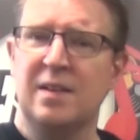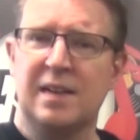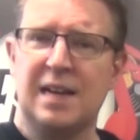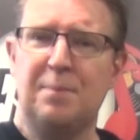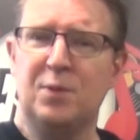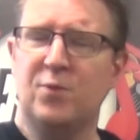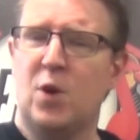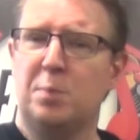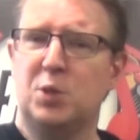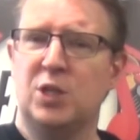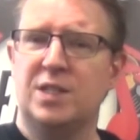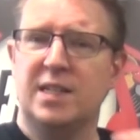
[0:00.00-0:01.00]
couple of
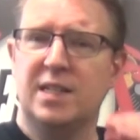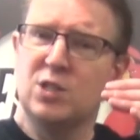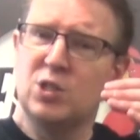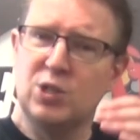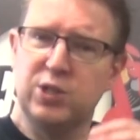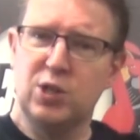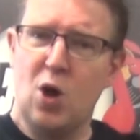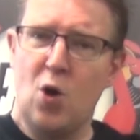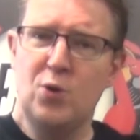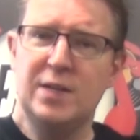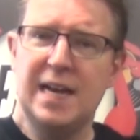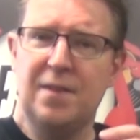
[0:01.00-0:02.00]
options. You can
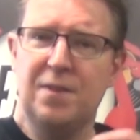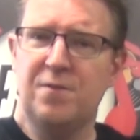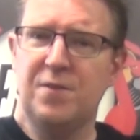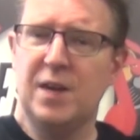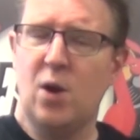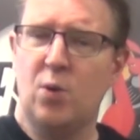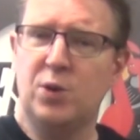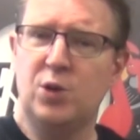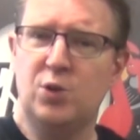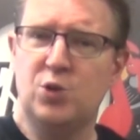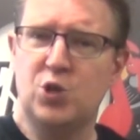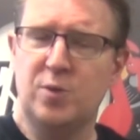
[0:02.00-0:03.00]
slow down the video on
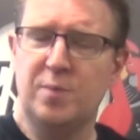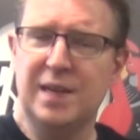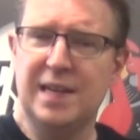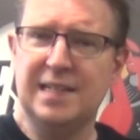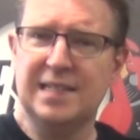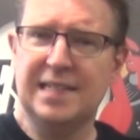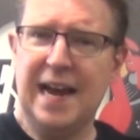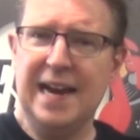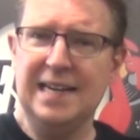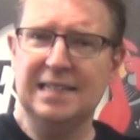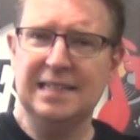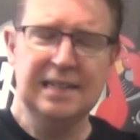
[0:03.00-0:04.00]
YouTube these
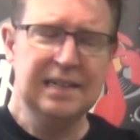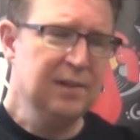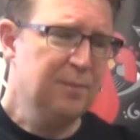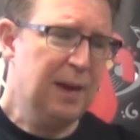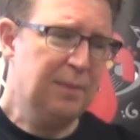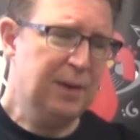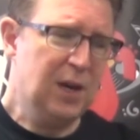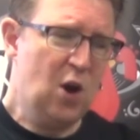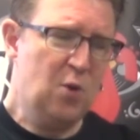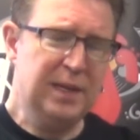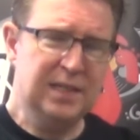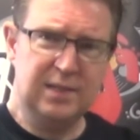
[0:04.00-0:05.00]
days, make me
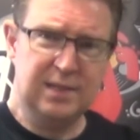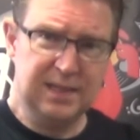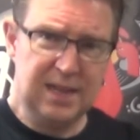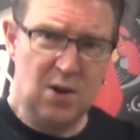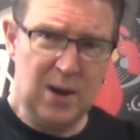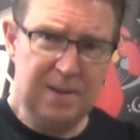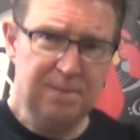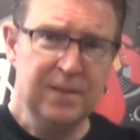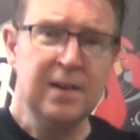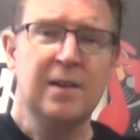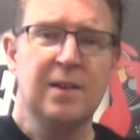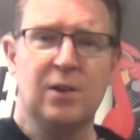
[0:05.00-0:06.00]
go a bit slower.
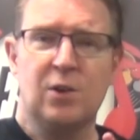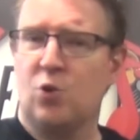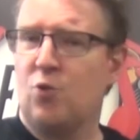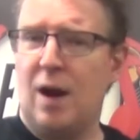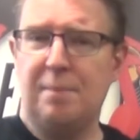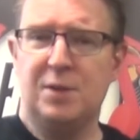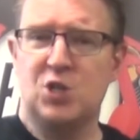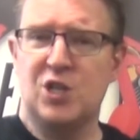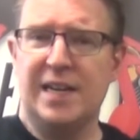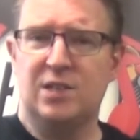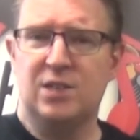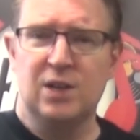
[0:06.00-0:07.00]
Grab the
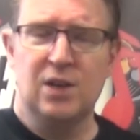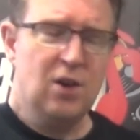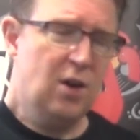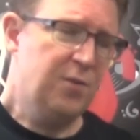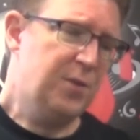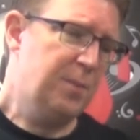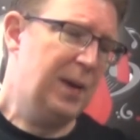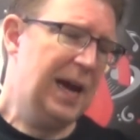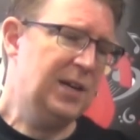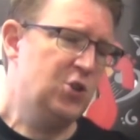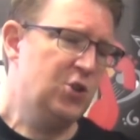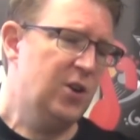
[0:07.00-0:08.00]
sheets off the
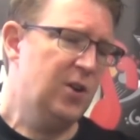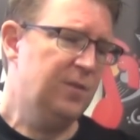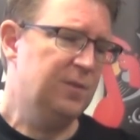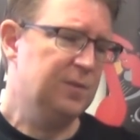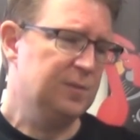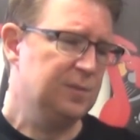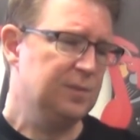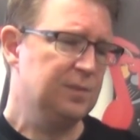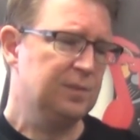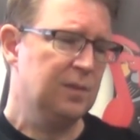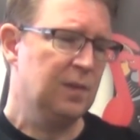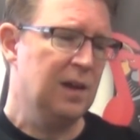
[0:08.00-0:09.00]
Patreon,
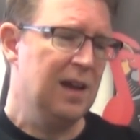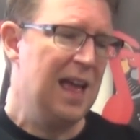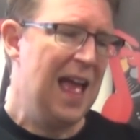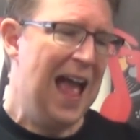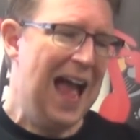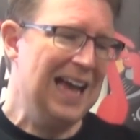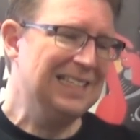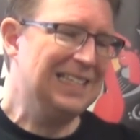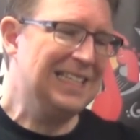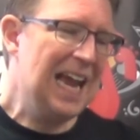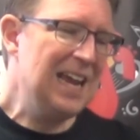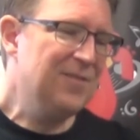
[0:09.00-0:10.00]
as
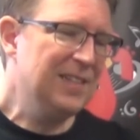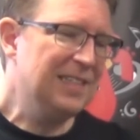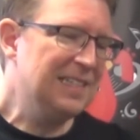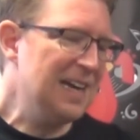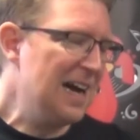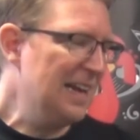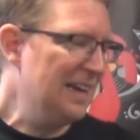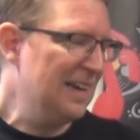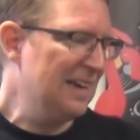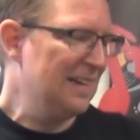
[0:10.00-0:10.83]
David's done.